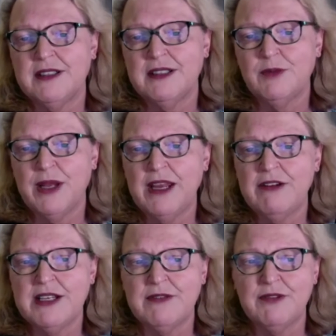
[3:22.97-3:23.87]
we're
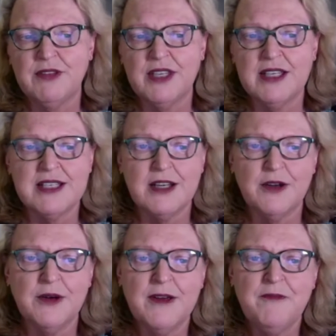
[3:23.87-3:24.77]
hearing different things.
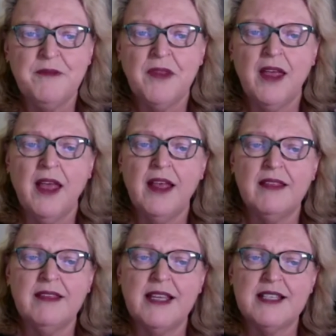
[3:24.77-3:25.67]
So
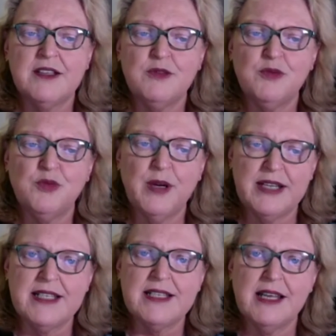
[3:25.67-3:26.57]
there's a
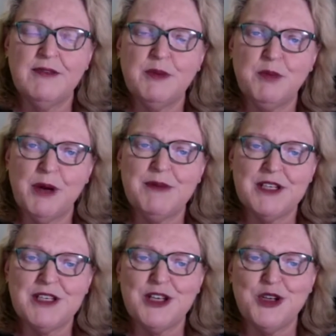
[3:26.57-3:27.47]
risk if the
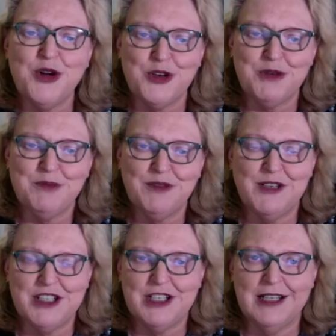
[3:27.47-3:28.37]
premises are not
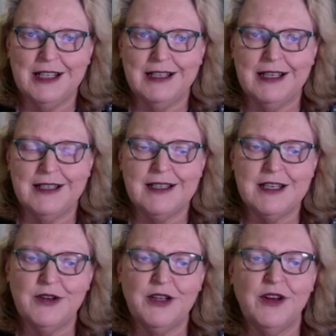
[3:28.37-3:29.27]
professionally cleaned.
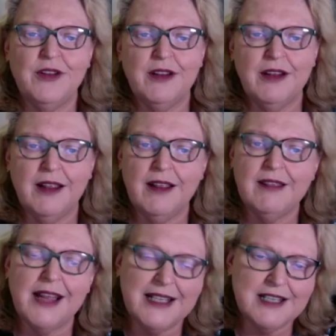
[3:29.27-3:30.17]
So,
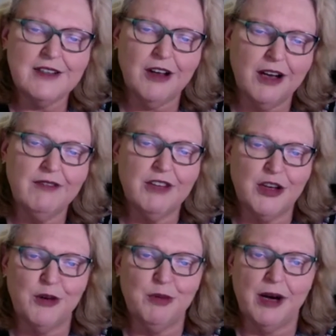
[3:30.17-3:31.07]
that's kind of the
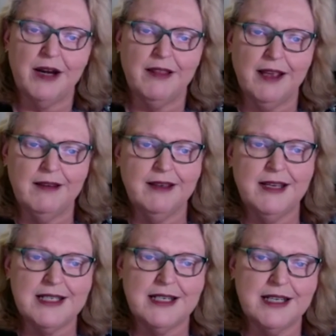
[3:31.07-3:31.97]
no-brainer there.
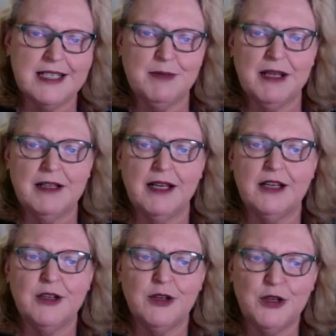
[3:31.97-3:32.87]
Yes, it needs to be
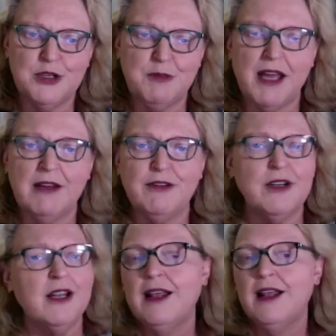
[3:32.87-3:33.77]
cleaned. Who's paying for
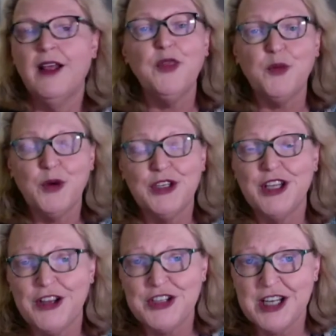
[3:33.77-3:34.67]
it? The word
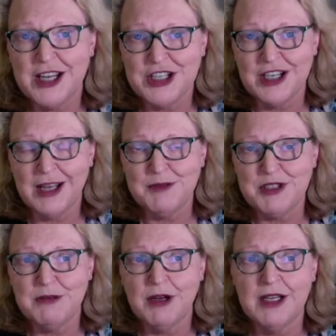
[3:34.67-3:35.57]
negotiation comes
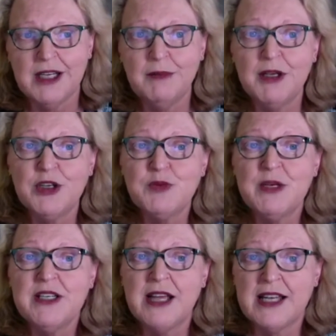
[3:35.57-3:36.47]
to mind here because
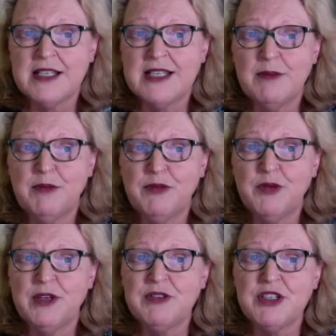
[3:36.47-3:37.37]
as I said
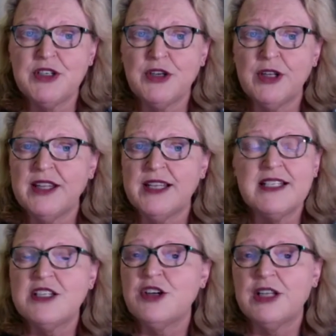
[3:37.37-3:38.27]
before, this
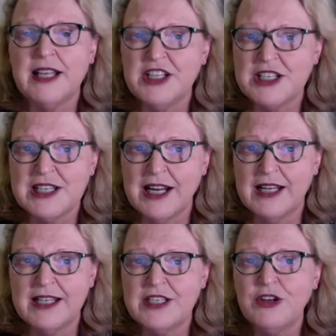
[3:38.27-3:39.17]
is not
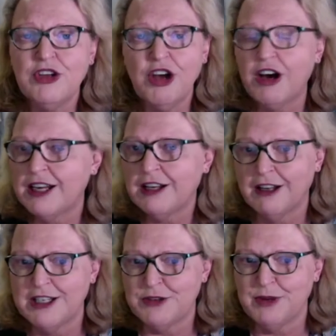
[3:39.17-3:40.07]
legislated. There's no
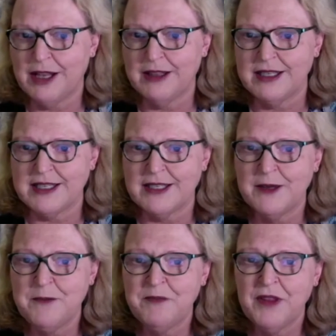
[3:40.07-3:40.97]
guidelines around this.
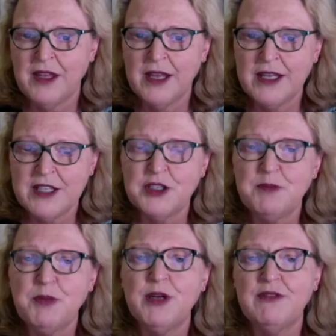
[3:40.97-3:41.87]
So it's a
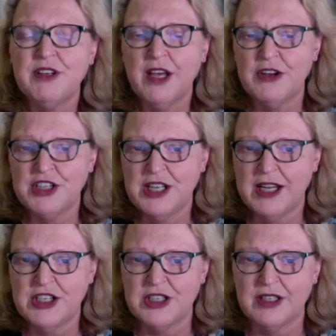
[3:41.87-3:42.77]
point of
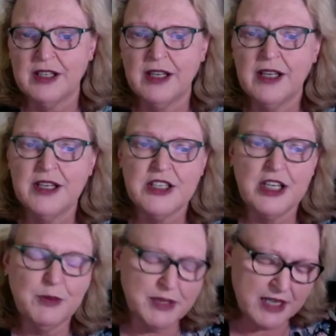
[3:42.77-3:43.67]
negotiation. So
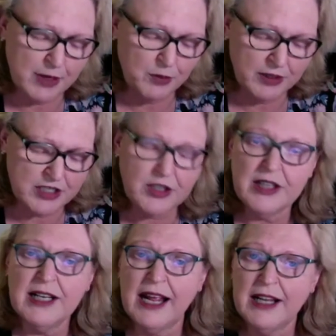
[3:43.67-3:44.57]
you would say, well, it's not
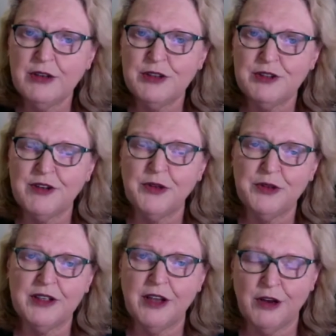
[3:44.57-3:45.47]
the landlord's fault
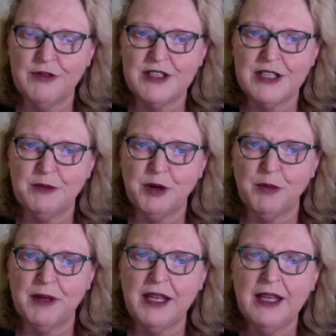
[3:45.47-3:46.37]
that COVID's in the
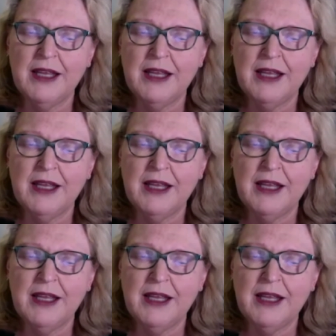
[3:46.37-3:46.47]
property.